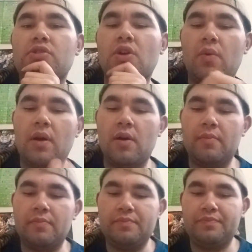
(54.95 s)

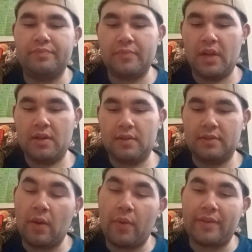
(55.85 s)
So
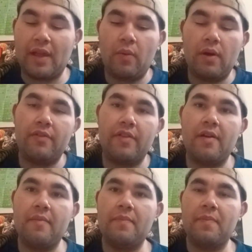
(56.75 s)
that worked out well for
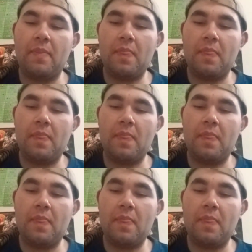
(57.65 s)
them.